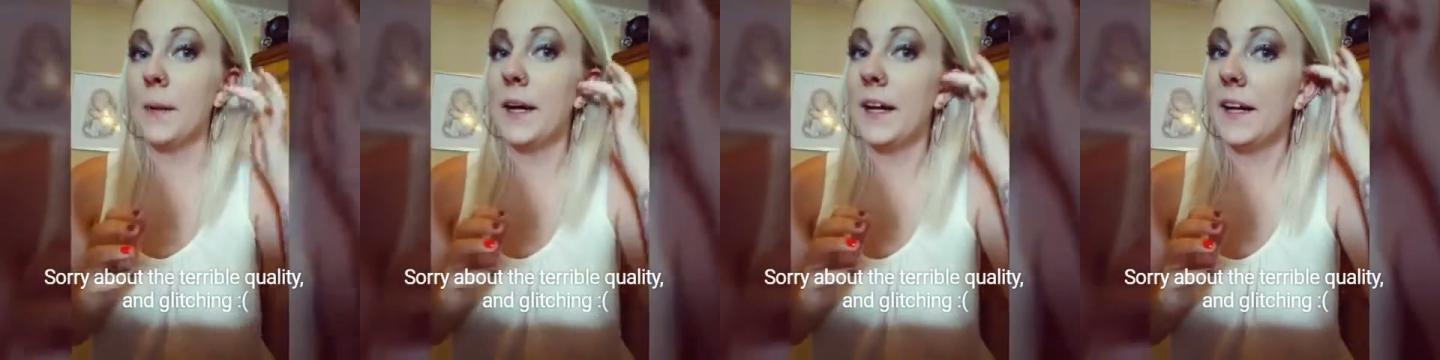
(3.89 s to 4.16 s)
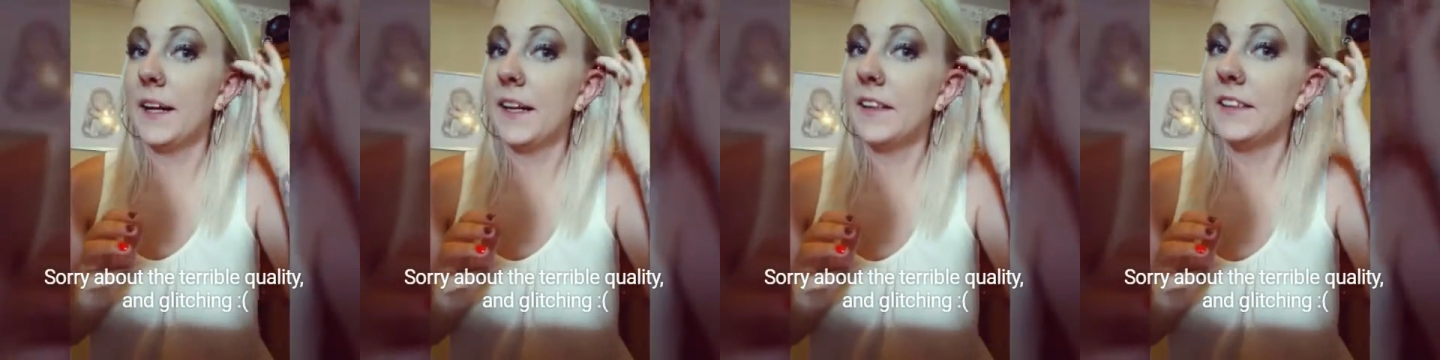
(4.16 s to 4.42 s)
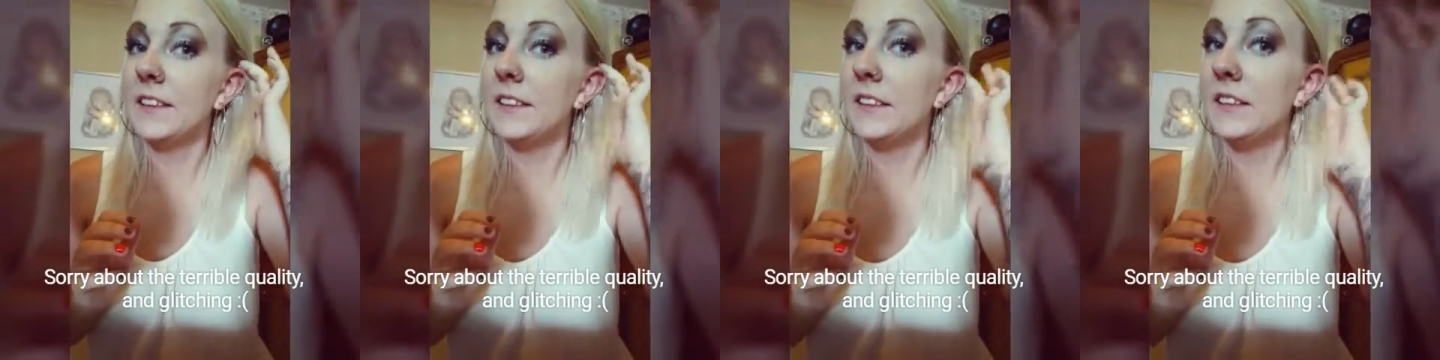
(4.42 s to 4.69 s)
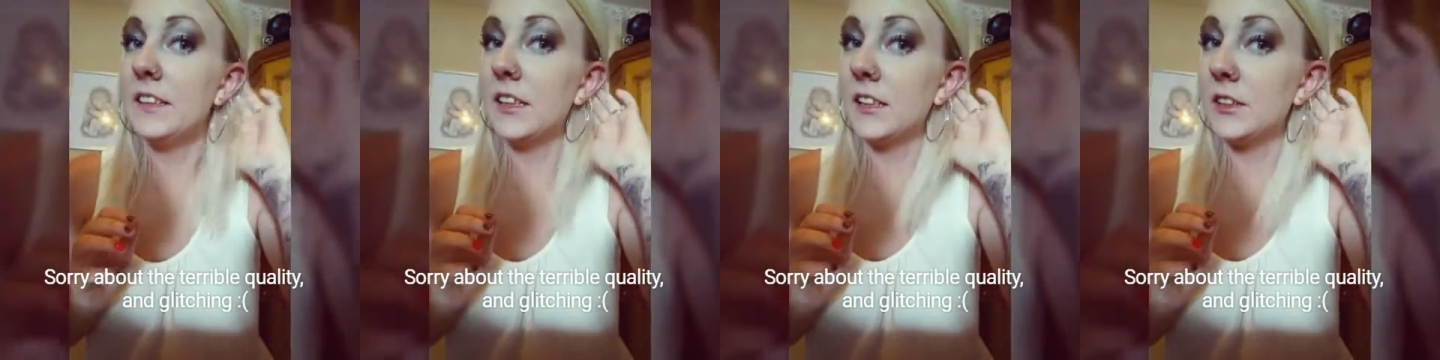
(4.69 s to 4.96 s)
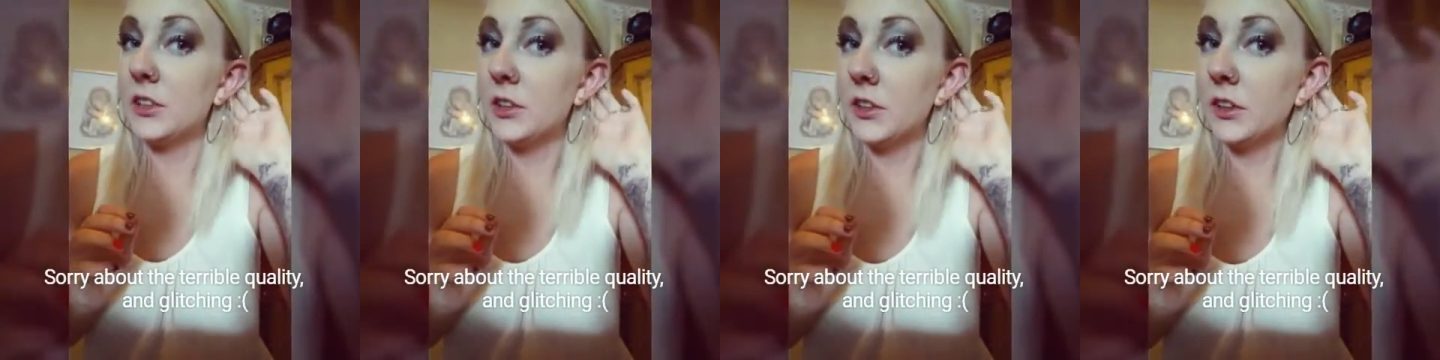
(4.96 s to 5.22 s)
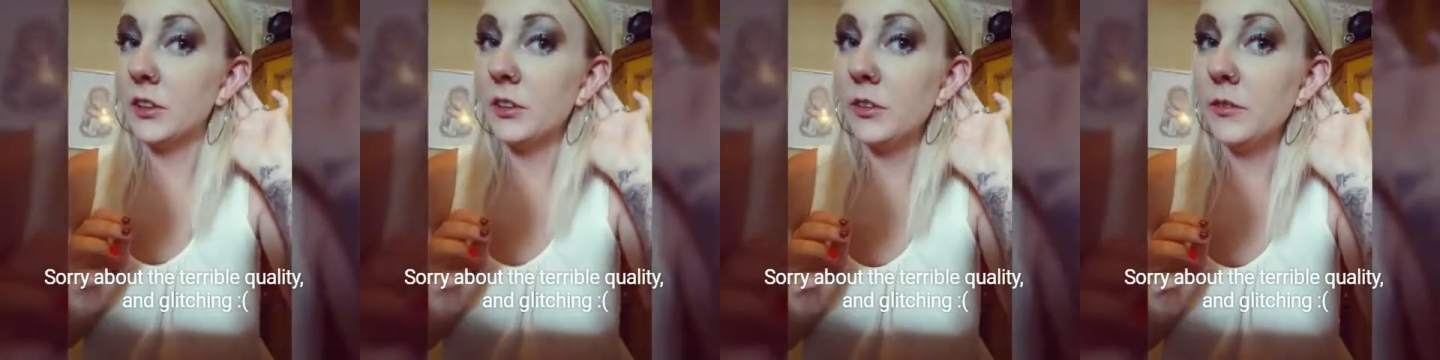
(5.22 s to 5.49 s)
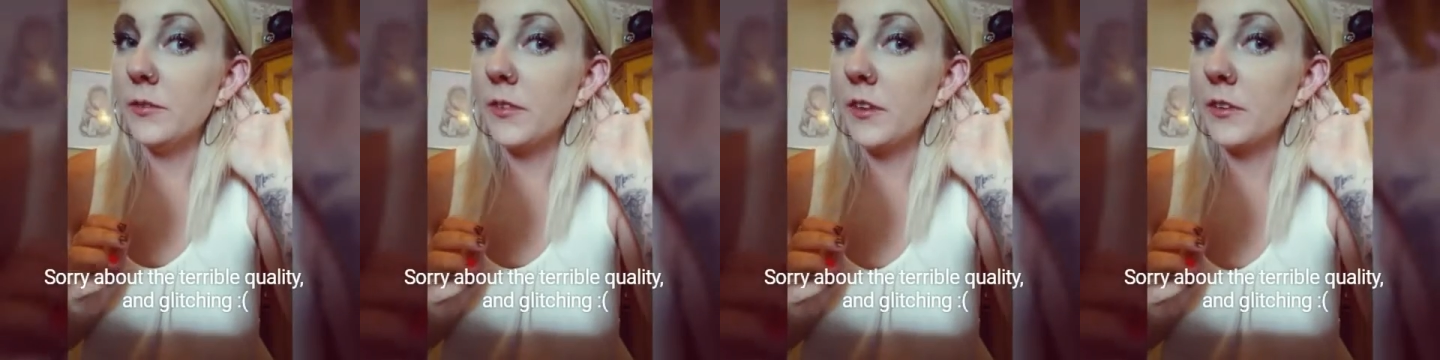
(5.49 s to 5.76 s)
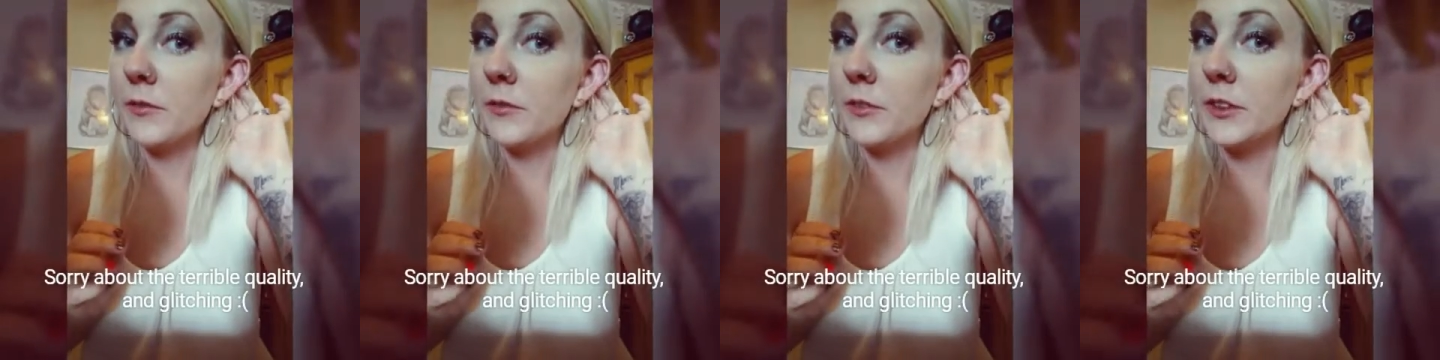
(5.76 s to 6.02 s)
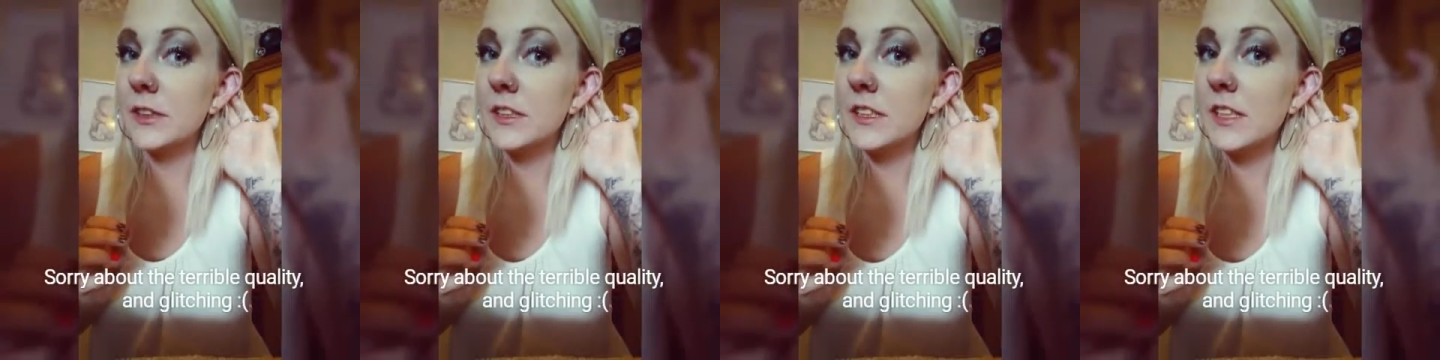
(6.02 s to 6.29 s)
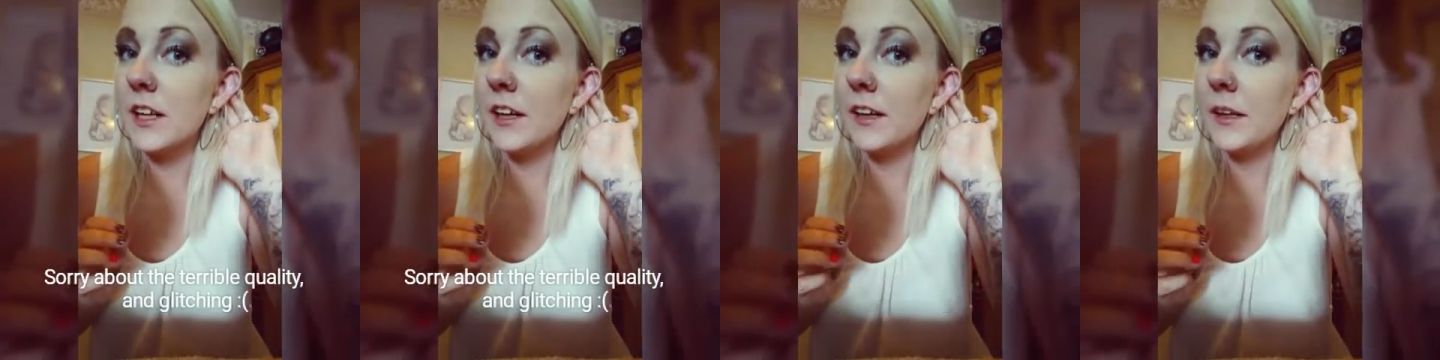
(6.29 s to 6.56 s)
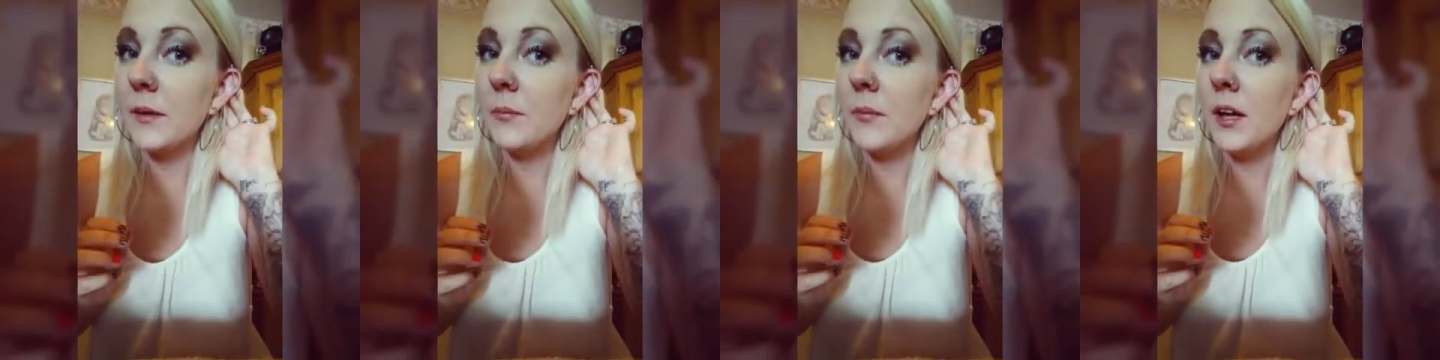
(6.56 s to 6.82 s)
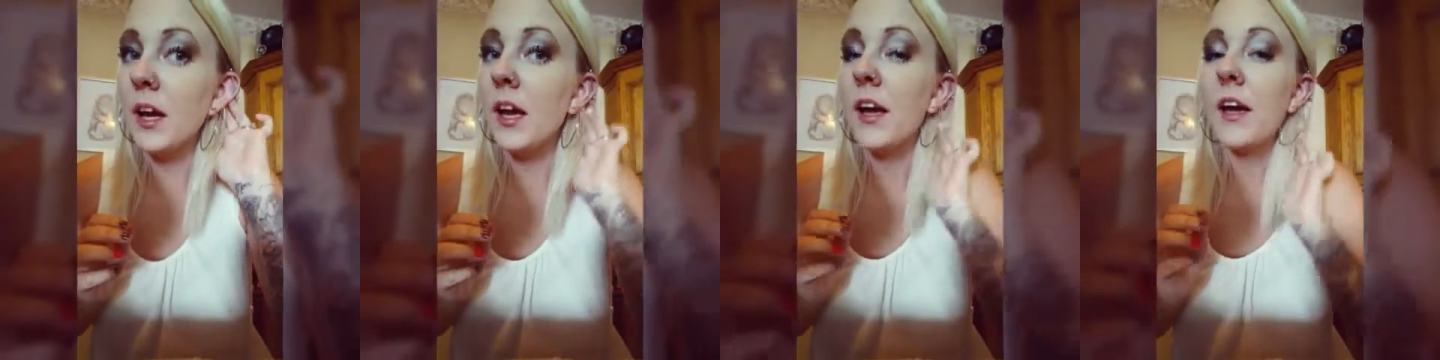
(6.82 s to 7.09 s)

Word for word: my industrial for the first time.